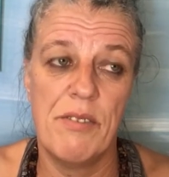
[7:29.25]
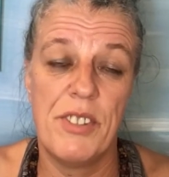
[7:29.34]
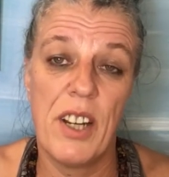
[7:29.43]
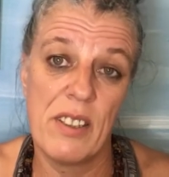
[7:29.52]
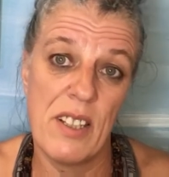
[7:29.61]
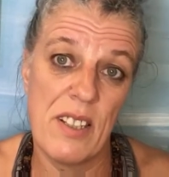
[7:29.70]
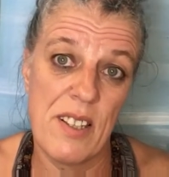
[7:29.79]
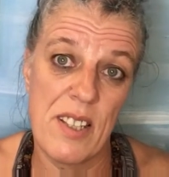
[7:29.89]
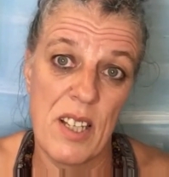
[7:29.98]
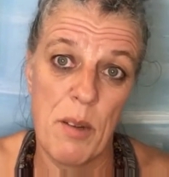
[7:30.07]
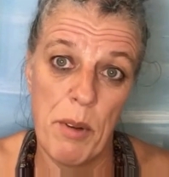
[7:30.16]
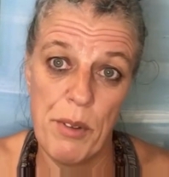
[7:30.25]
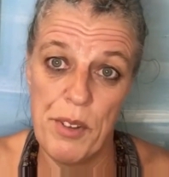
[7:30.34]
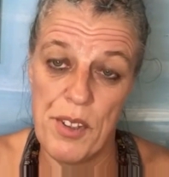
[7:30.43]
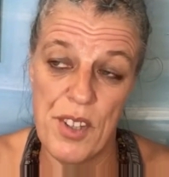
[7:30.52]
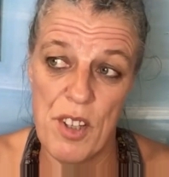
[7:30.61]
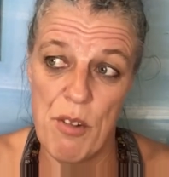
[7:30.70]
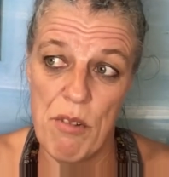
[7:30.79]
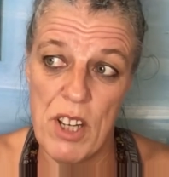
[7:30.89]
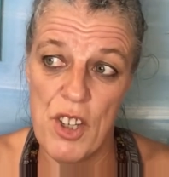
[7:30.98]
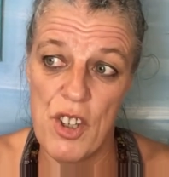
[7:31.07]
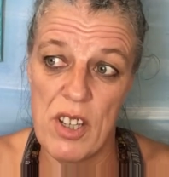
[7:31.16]
done anything about the
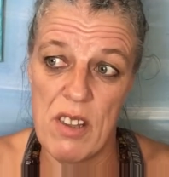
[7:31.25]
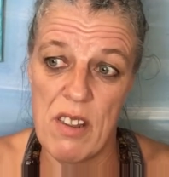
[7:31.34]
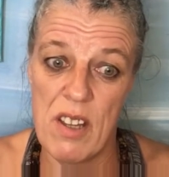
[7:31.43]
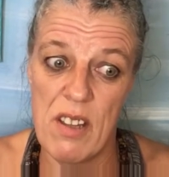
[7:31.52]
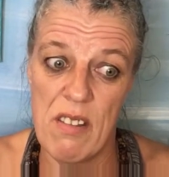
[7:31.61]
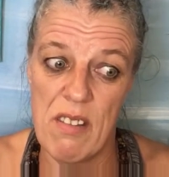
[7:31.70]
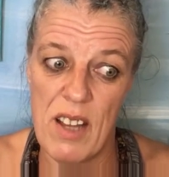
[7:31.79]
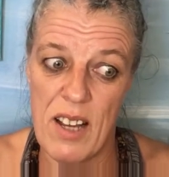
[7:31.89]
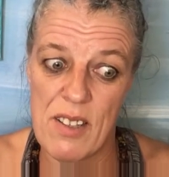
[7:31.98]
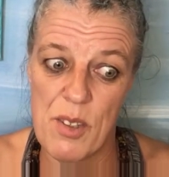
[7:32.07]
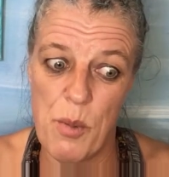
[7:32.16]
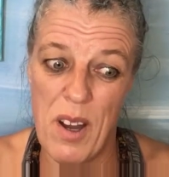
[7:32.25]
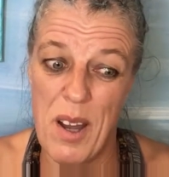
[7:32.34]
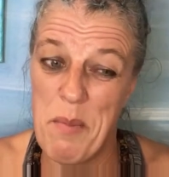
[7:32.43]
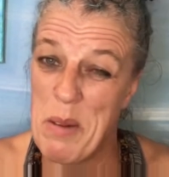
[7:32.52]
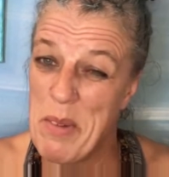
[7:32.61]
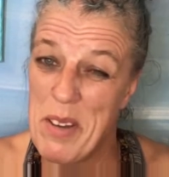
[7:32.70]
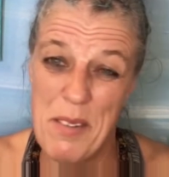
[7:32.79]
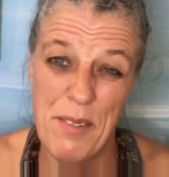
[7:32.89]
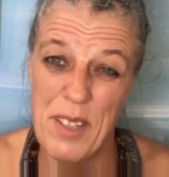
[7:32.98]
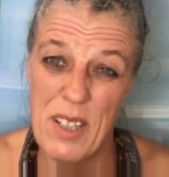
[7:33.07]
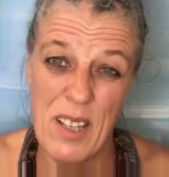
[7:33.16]
situation, then that's why maybe
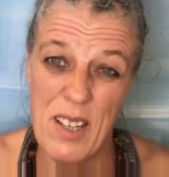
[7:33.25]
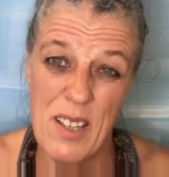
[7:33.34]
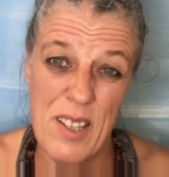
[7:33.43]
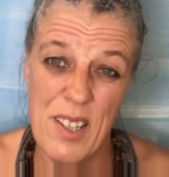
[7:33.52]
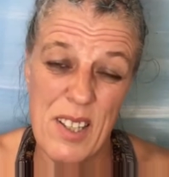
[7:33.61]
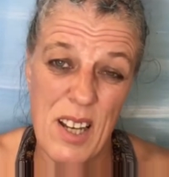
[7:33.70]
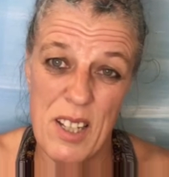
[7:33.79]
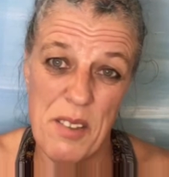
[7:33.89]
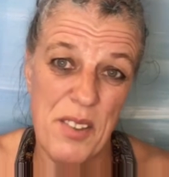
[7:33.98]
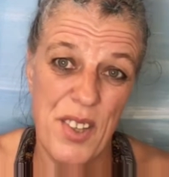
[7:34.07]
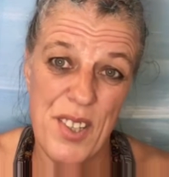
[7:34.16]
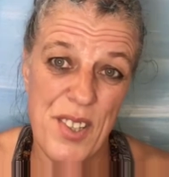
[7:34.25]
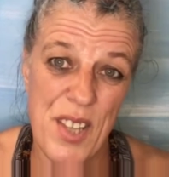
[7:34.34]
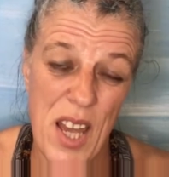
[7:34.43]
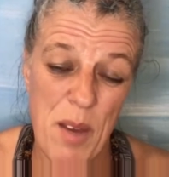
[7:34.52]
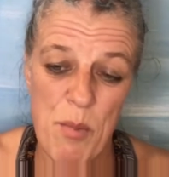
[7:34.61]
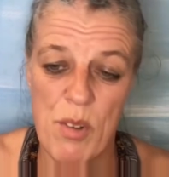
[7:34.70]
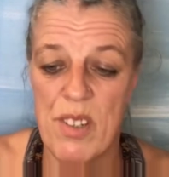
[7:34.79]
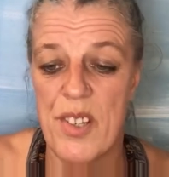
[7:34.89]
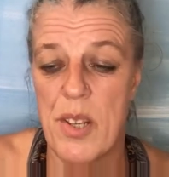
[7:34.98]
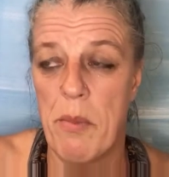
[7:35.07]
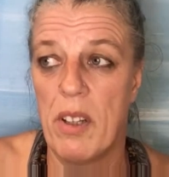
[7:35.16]
reading is kind of the same or
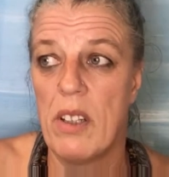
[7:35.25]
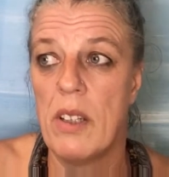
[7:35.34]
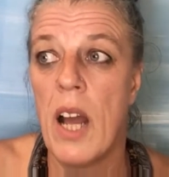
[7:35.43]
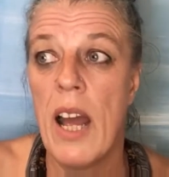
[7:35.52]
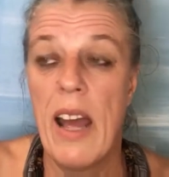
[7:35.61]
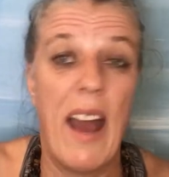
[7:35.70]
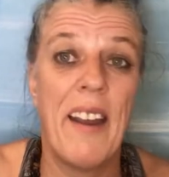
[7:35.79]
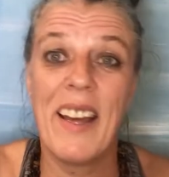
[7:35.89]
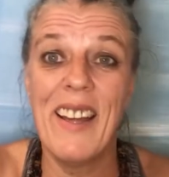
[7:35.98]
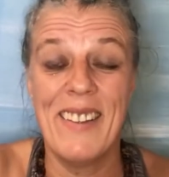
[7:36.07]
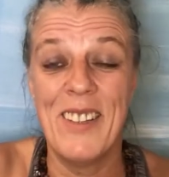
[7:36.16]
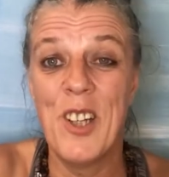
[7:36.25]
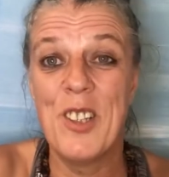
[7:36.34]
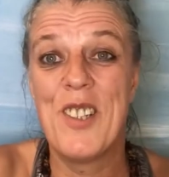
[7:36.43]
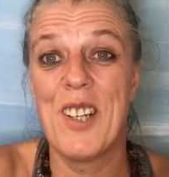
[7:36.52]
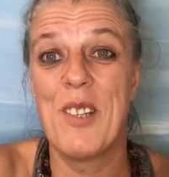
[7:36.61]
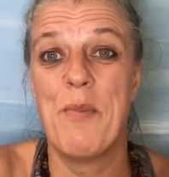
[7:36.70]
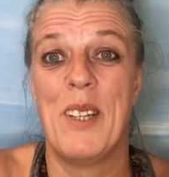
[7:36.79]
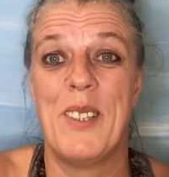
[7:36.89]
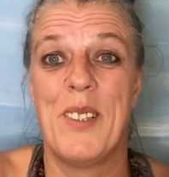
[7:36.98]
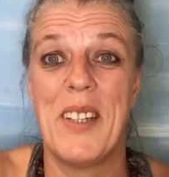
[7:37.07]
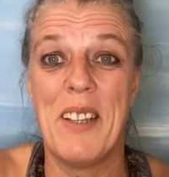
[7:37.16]
similar. And again, no
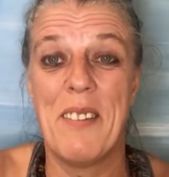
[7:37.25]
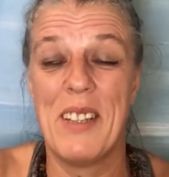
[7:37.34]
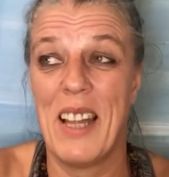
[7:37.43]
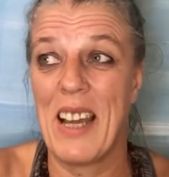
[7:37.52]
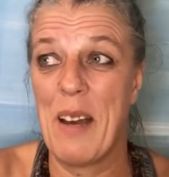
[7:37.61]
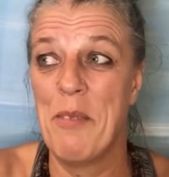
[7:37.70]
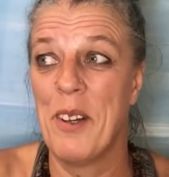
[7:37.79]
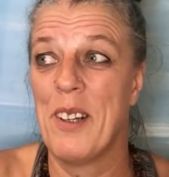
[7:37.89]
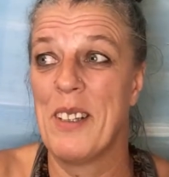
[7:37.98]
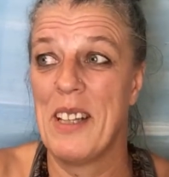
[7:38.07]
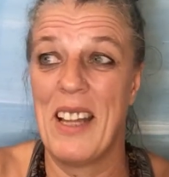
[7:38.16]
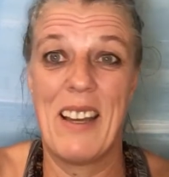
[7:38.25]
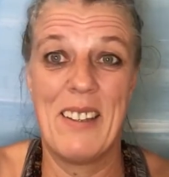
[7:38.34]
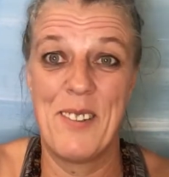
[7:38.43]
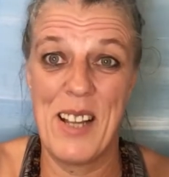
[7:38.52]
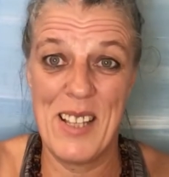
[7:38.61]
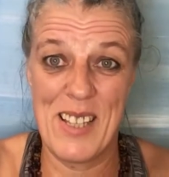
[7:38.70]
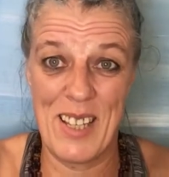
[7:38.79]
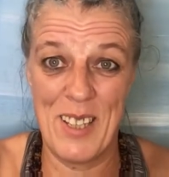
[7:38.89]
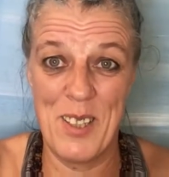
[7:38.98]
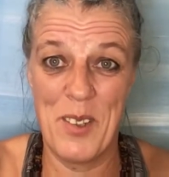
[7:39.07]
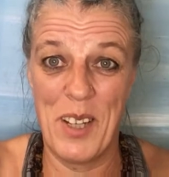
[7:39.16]
judgment to anyone, like I'm not like
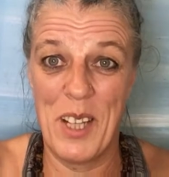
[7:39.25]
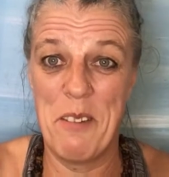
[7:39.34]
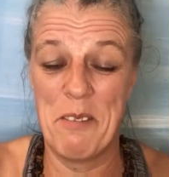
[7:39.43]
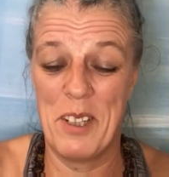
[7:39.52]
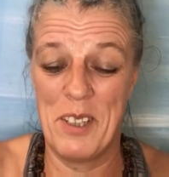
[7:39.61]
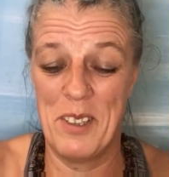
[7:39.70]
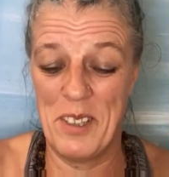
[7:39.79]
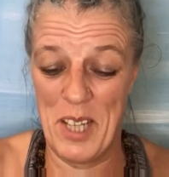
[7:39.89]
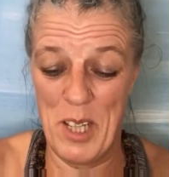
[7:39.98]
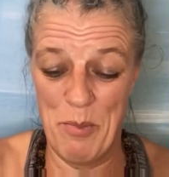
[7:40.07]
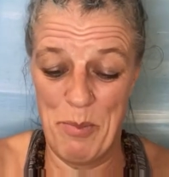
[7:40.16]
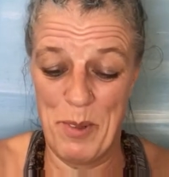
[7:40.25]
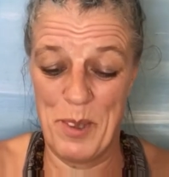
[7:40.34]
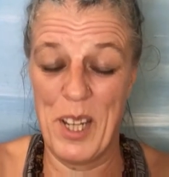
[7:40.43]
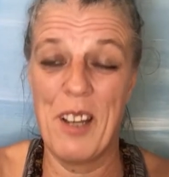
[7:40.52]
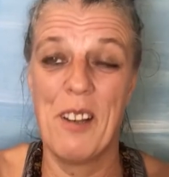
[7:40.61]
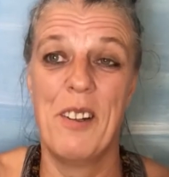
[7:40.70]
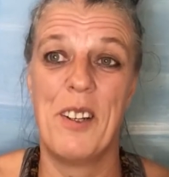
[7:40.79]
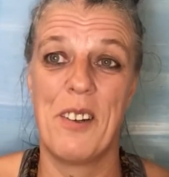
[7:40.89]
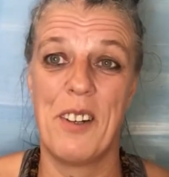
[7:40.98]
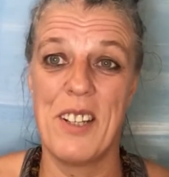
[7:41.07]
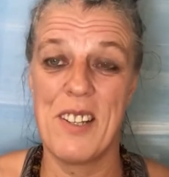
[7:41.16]
addressing it to anyone in particular
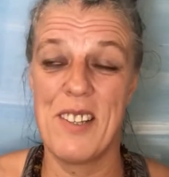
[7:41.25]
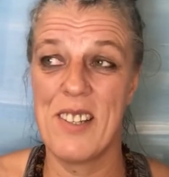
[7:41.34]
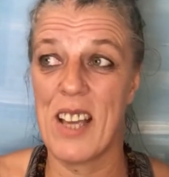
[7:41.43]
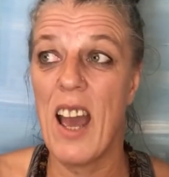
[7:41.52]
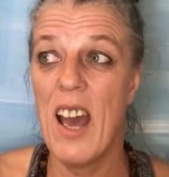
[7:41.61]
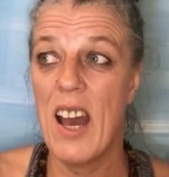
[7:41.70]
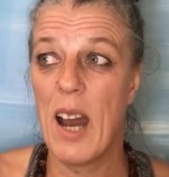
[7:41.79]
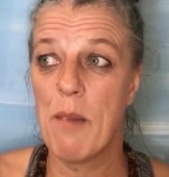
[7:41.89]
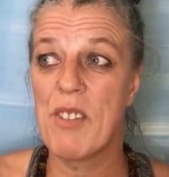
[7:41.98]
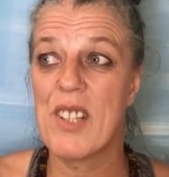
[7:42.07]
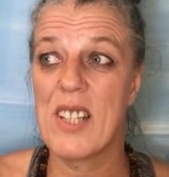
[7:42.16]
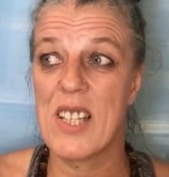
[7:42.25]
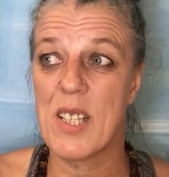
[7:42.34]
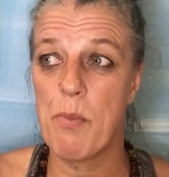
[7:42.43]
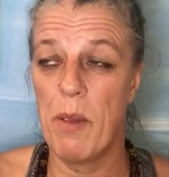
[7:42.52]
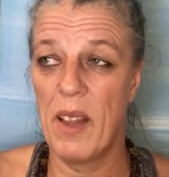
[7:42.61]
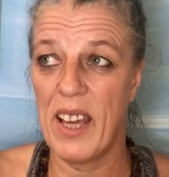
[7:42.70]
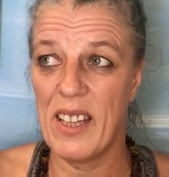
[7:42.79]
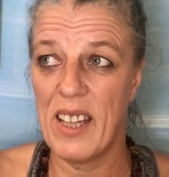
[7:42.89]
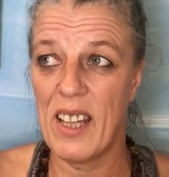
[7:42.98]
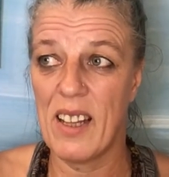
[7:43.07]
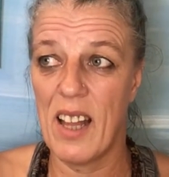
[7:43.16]
or anything. I'm just
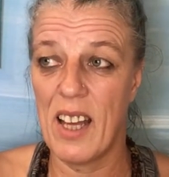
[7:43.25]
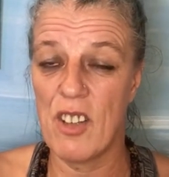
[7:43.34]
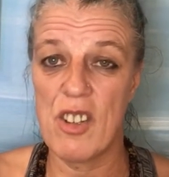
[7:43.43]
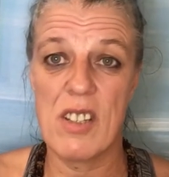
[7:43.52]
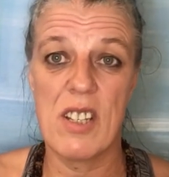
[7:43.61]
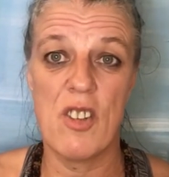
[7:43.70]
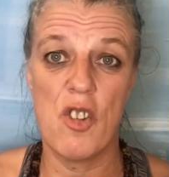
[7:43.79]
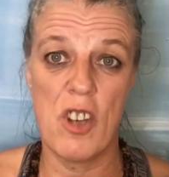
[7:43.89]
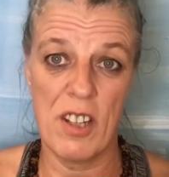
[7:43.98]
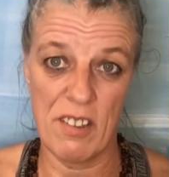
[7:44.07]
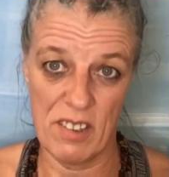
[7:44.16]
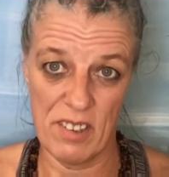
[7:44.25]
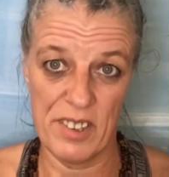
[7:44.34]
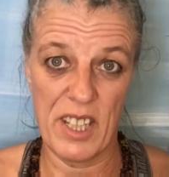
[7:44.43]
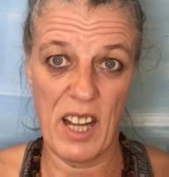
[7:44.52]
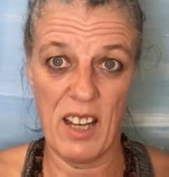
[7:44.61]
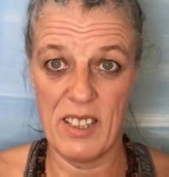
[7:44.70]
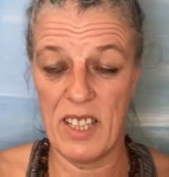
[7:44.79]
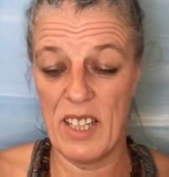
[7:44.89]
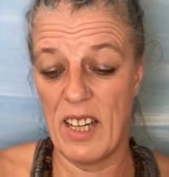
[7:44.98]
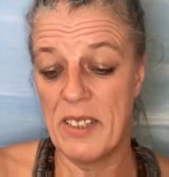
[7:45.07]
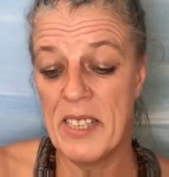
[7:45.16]
explaining, like, just in general, the
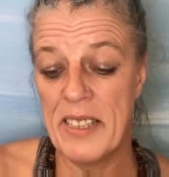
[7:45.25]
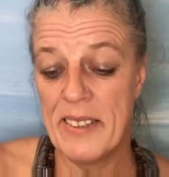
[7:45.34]
idea.